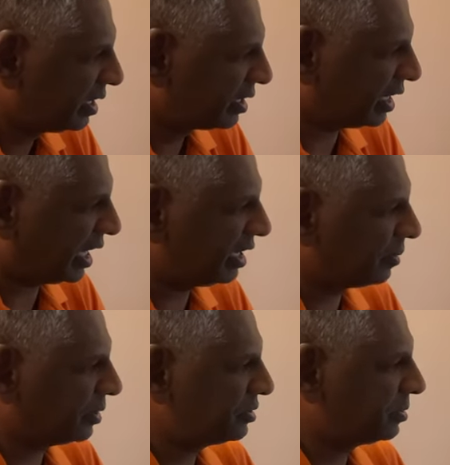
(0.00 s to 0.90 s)
The idea
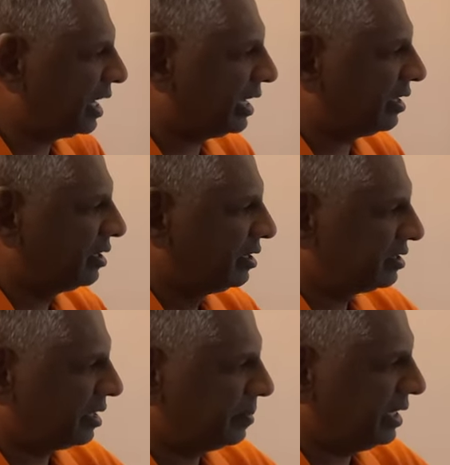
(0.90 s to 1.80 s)
was to get
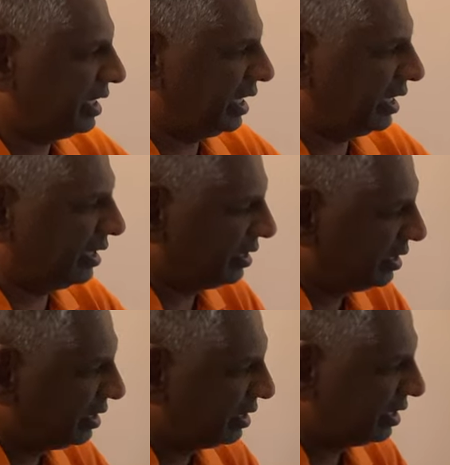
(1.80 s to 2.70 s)
some detail
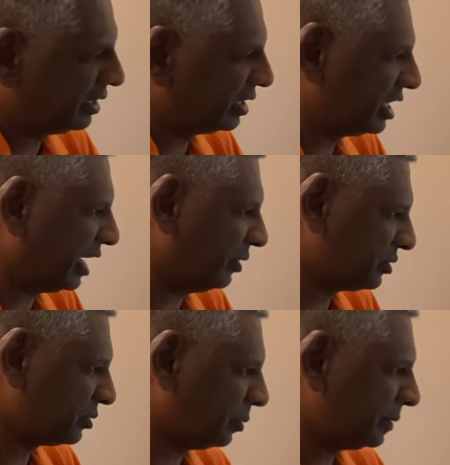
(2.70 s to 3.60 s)
in the shadows,
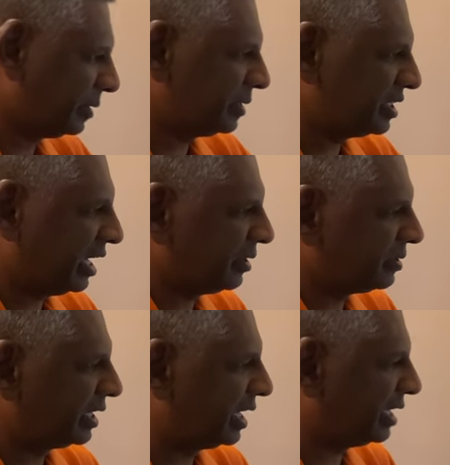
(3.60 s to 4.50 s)
to open up the shadows
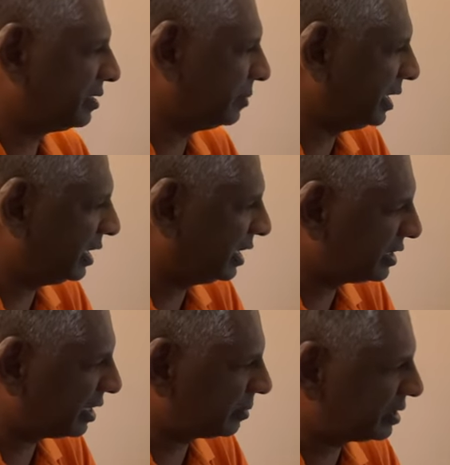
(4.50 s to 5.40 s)
and get some details.
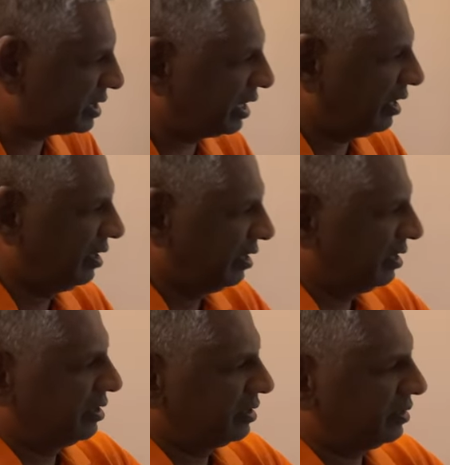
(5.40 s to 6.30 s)
And I must say,
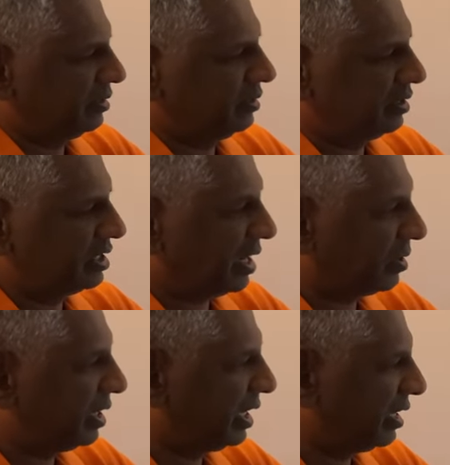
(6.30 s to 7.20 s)
the shadow
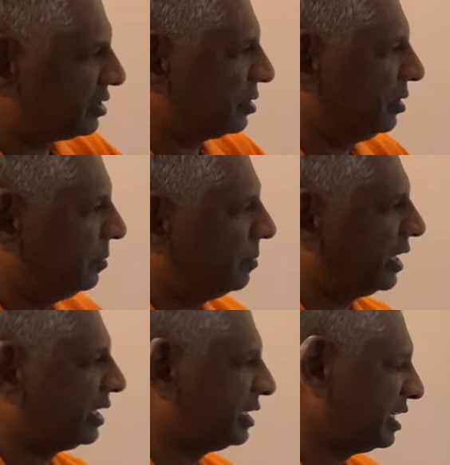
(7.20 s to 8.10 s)
detail is good, but
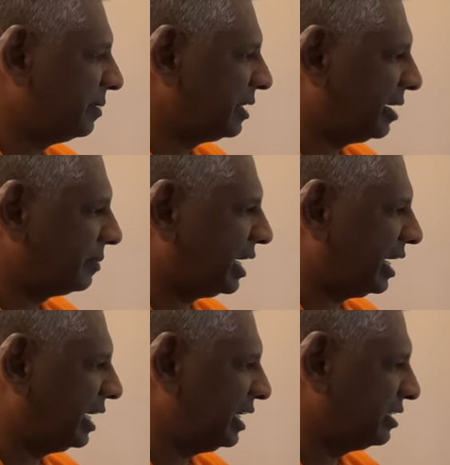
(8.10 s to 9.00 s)
at the same time, the
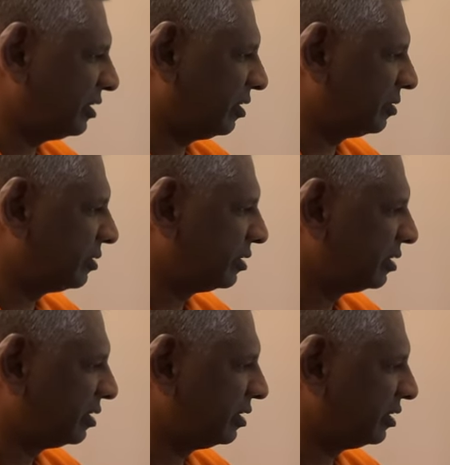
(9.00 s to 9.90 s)
highlights are not,
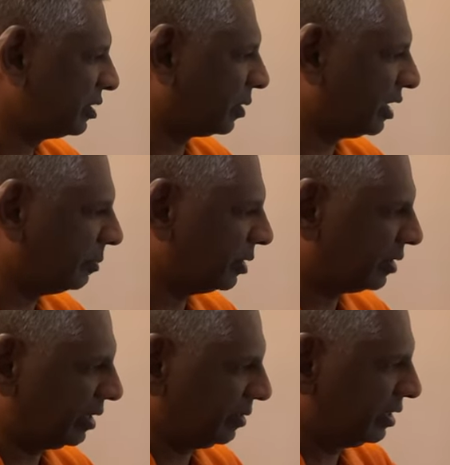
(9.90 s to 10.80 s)
you know, totally blown
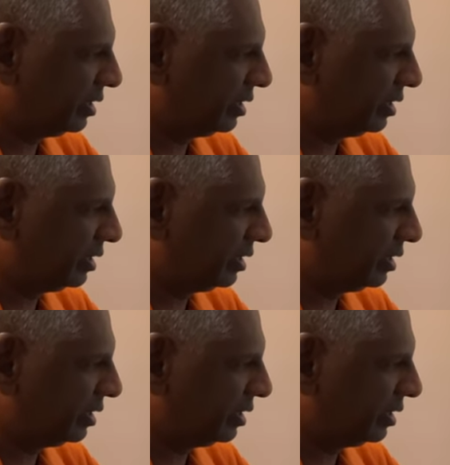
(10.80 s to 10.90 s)
out.